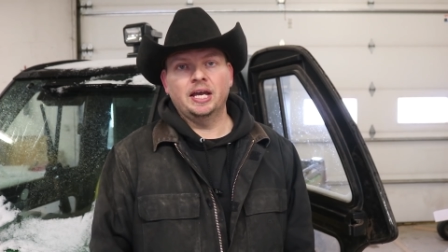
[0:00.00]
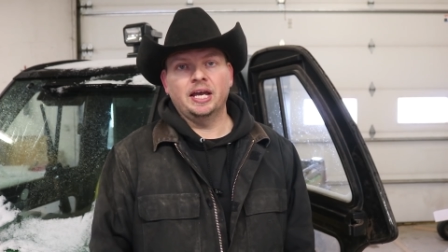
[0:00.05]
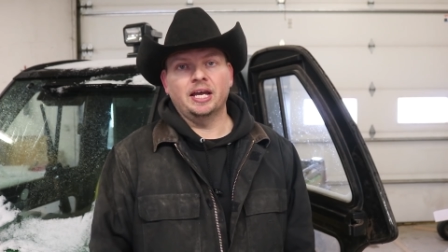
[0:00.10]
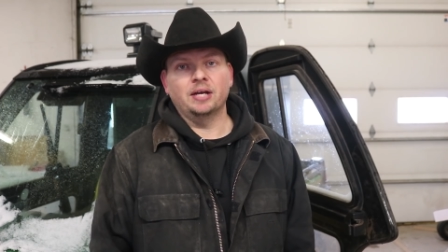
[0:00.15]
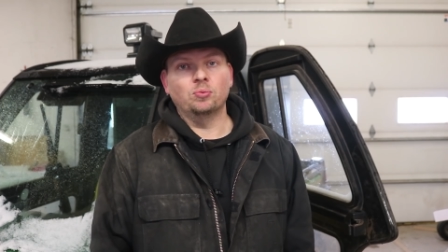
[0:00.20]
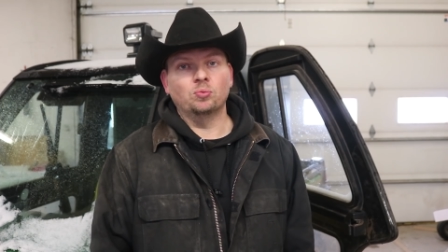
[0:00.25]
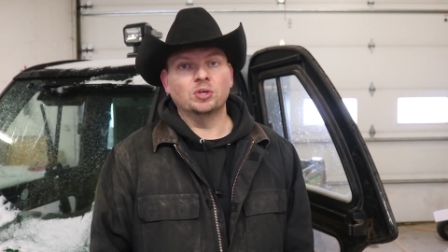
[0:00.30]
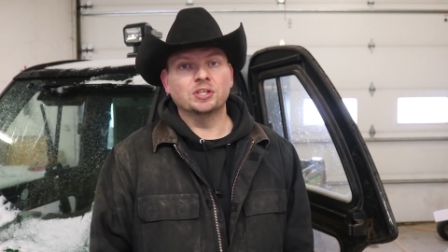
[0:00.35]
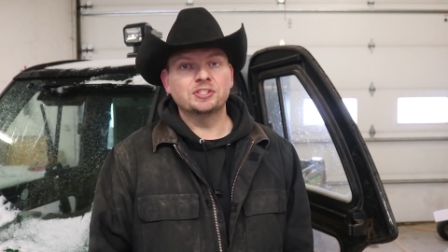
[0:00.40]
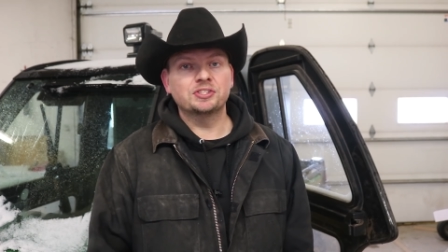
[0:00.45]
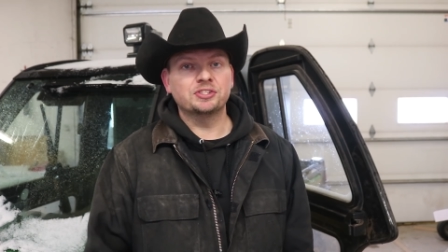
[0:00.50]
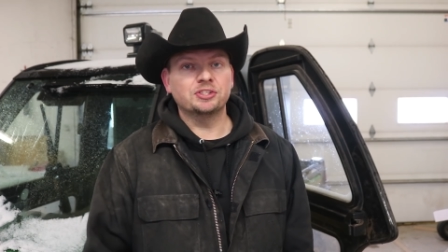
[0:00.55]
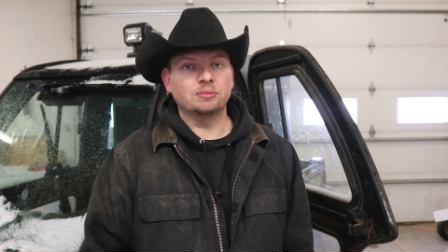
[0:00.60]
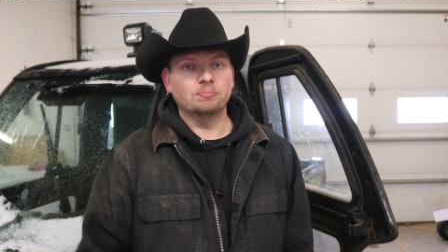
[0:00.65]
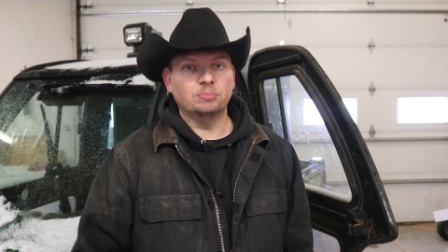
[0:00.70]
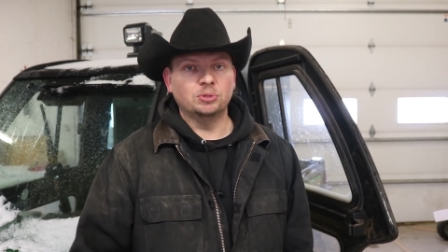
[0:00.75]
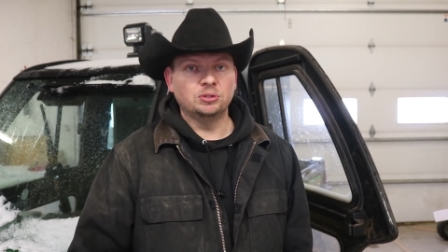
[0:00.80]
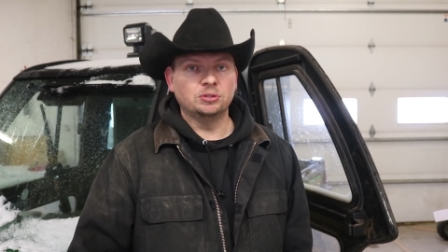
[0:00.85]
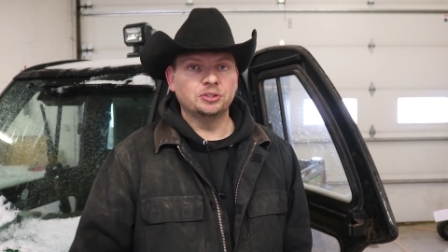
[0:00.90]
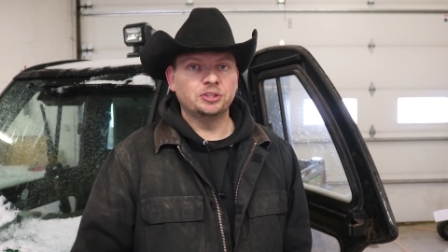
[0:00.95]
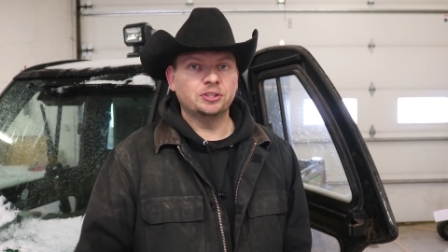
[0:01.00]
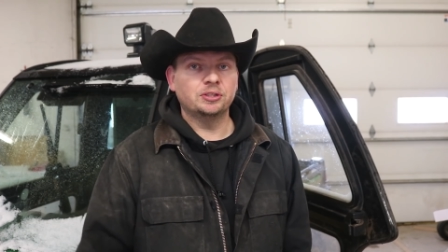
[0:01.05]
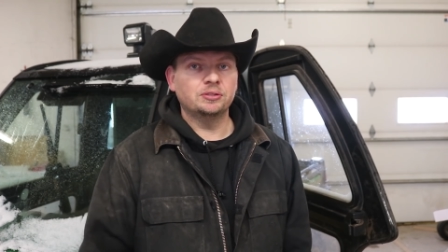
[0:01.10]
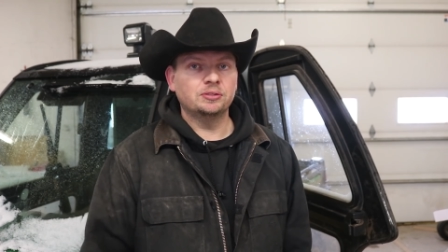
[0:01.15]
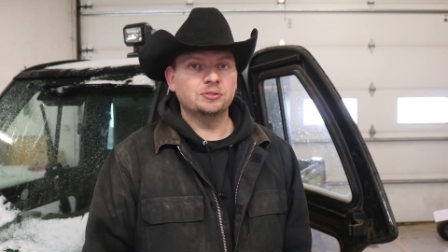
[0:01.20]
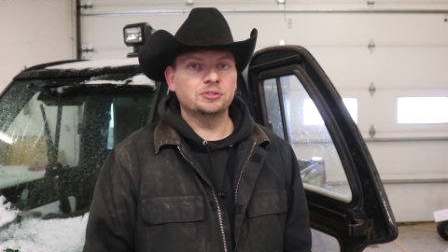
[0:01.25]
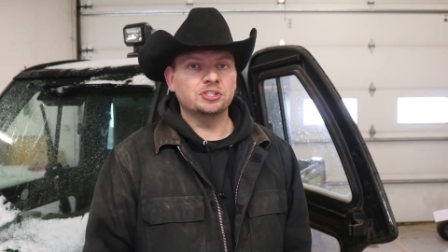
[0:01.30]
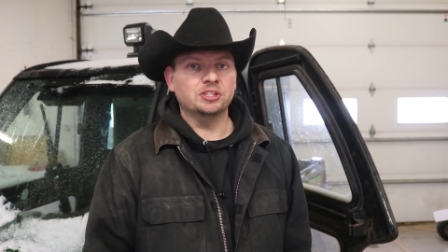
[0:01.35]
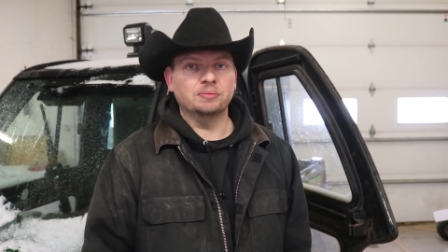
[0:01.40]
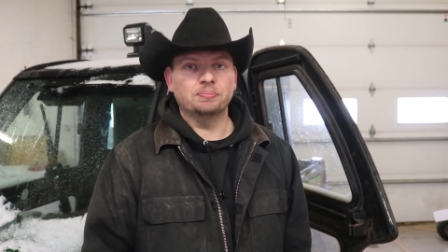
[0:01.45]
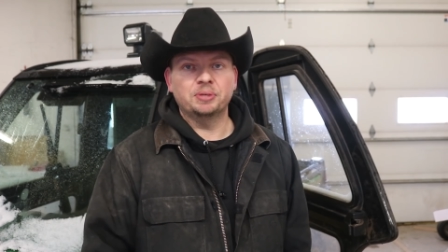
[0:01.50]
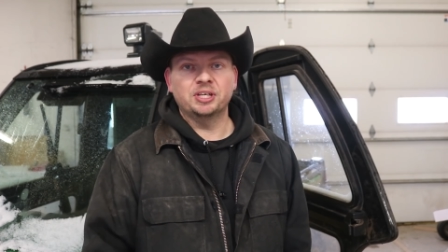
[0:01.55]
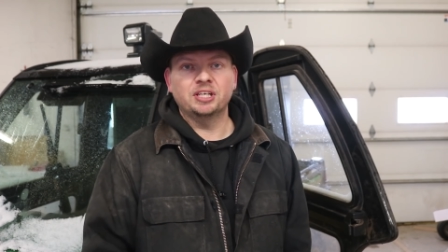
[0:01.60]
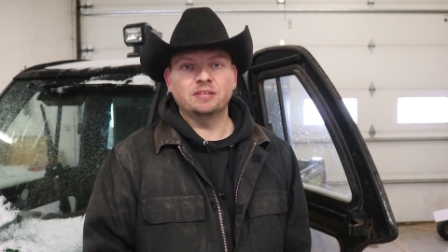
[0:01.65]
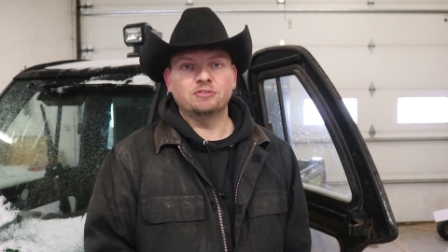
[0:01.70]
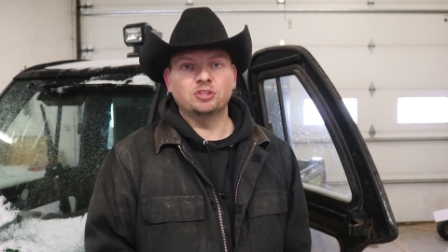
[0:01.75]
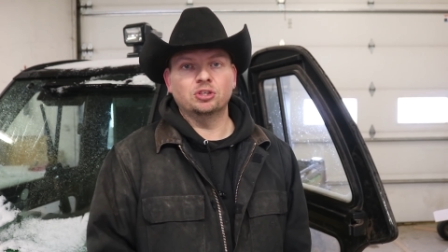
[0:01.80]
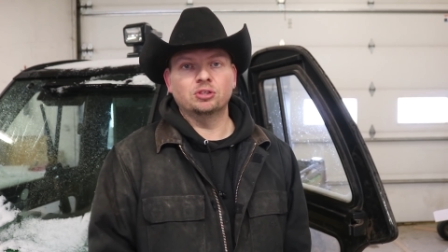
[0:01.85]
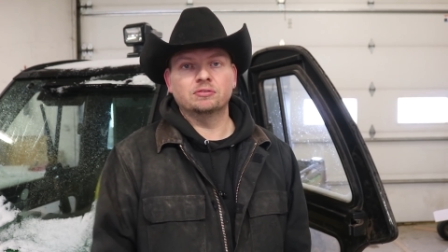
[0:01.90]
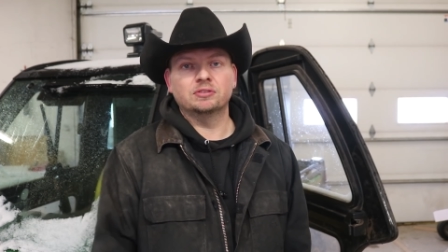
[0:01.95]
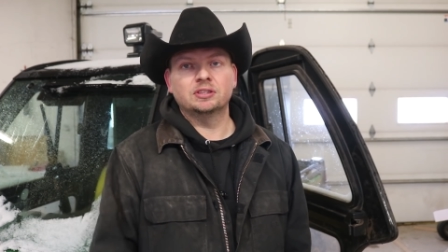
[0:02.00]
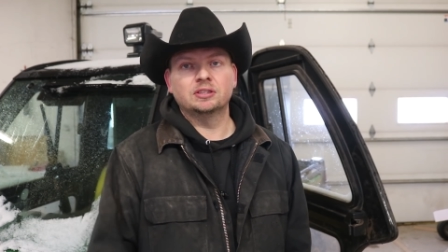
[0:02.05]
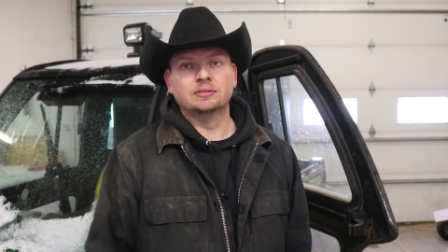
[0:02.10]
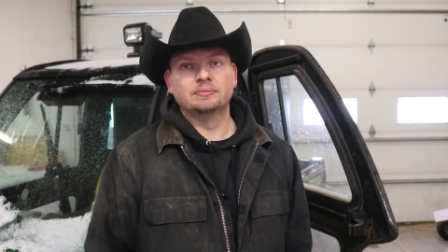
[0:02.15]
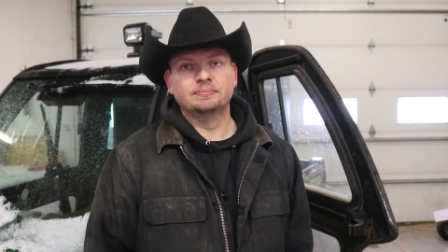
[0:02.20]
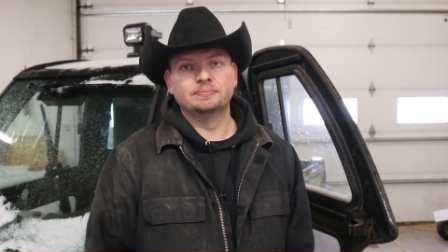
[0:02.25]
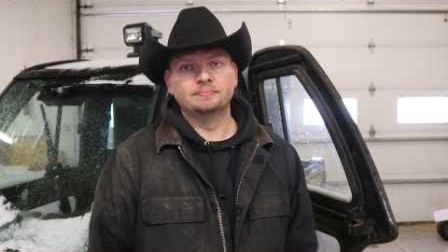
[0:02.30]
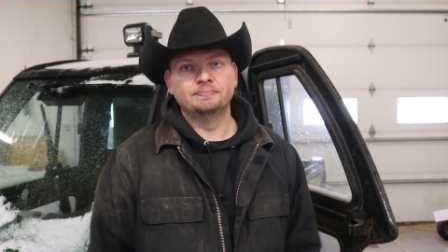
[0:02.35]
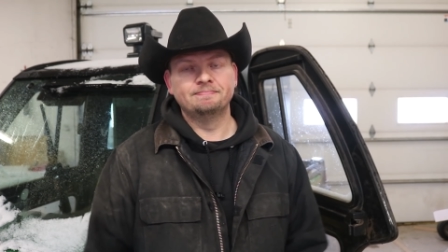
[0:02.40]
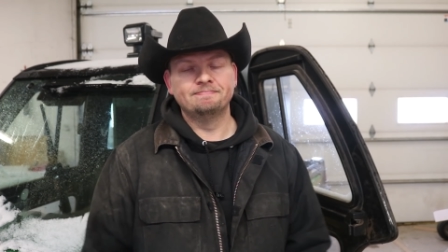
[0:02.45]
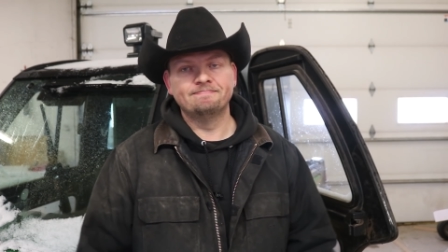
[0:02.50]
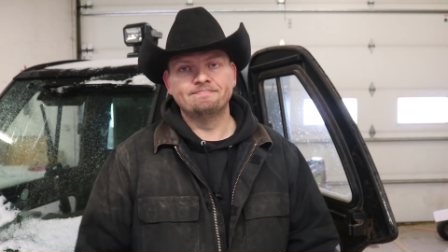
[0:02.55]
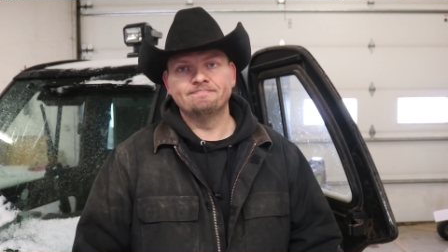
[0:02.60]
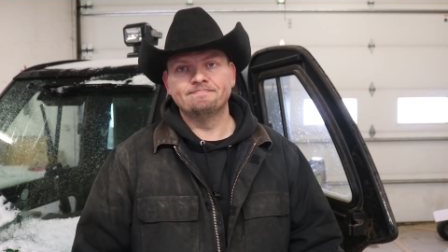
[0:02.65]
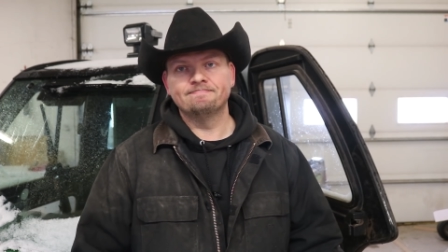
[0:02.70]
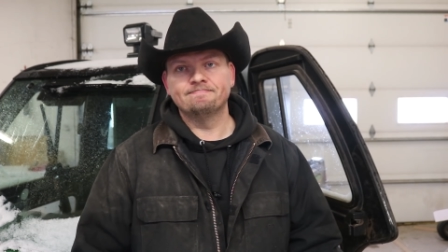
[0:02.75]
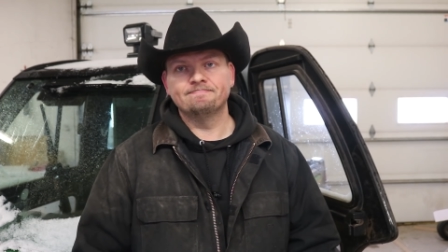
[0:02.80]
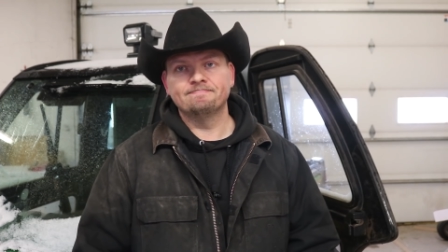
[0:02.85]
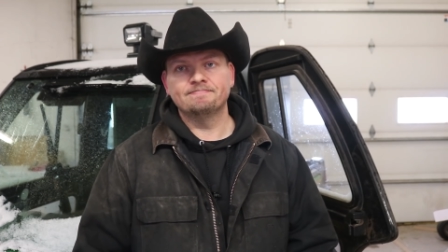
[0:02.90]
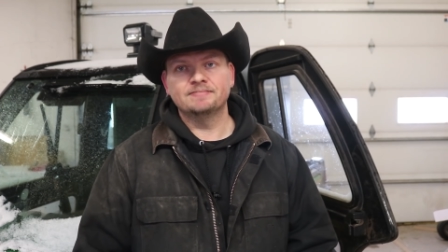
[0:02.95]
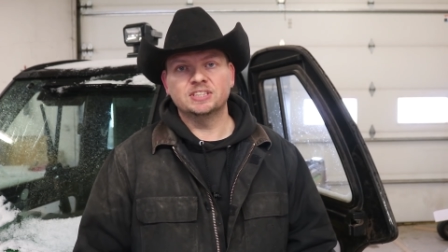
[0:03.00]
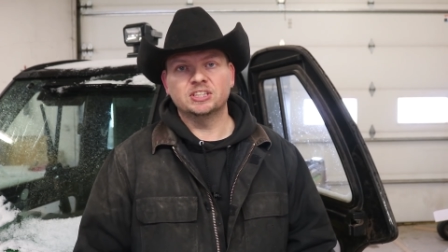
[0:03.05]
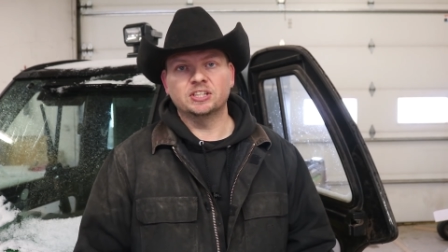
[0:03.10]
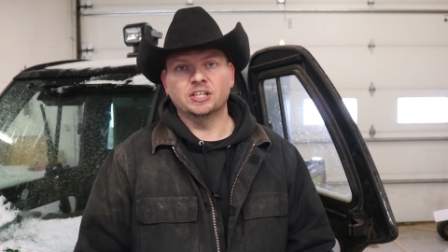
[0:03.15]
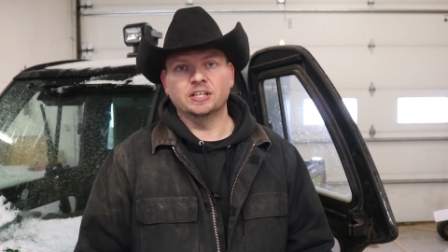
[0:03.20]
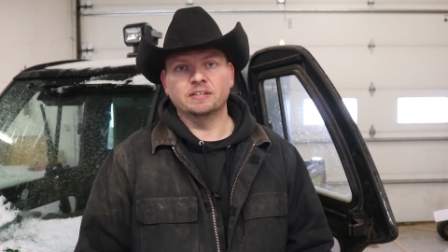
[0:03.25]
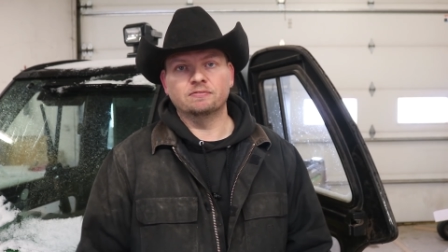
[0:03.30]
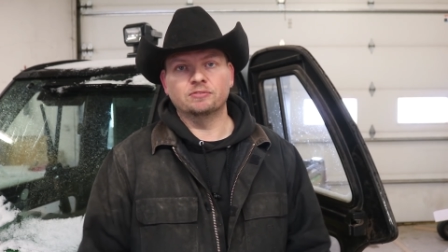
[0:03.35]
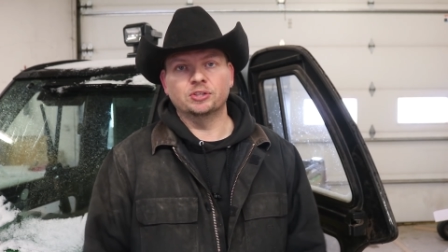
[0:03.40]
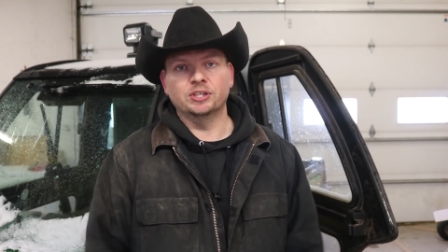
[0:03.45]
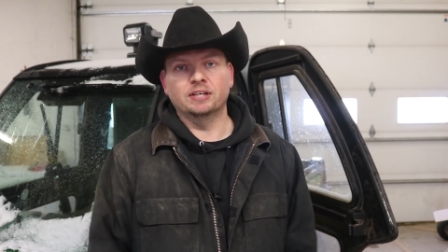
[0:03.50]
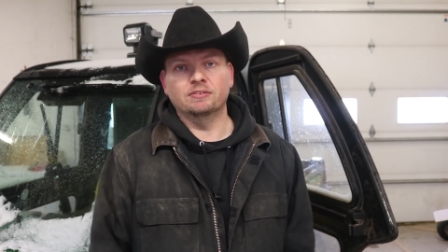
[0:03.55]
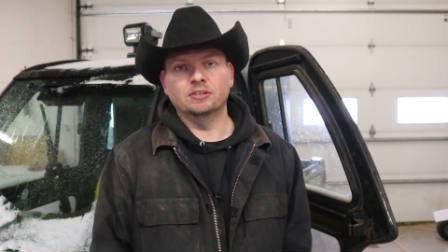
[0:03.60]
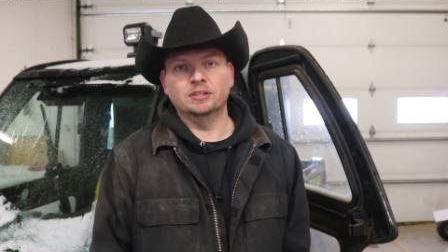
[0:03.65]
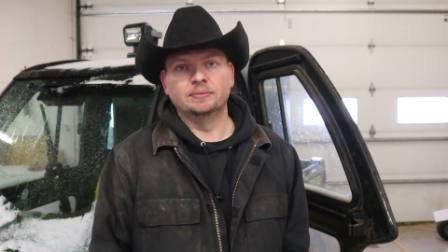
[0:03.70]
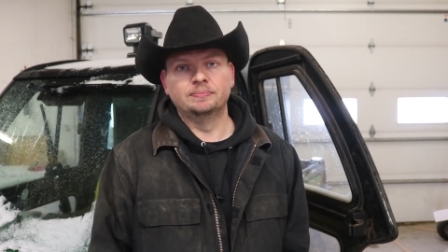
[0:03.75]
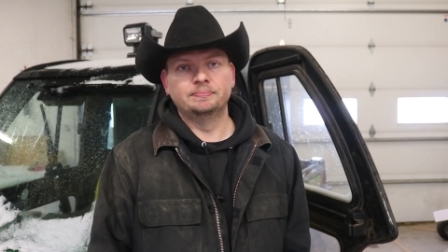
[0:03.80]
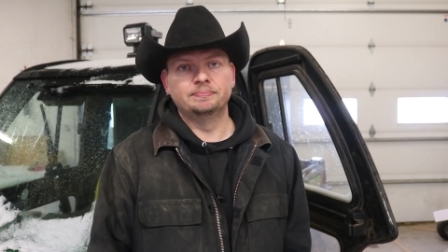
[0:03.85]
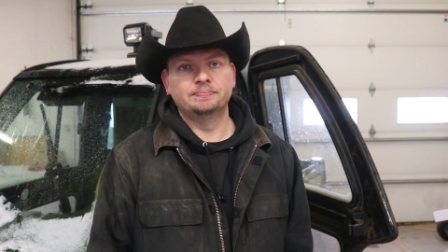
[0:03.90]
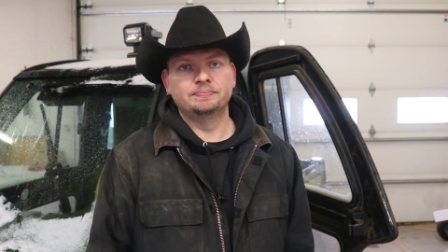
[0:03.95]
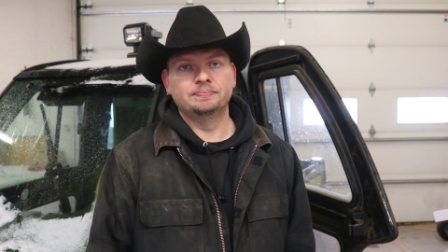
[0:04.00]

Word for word: and once they're bulldozed and paved over, they're gone forever.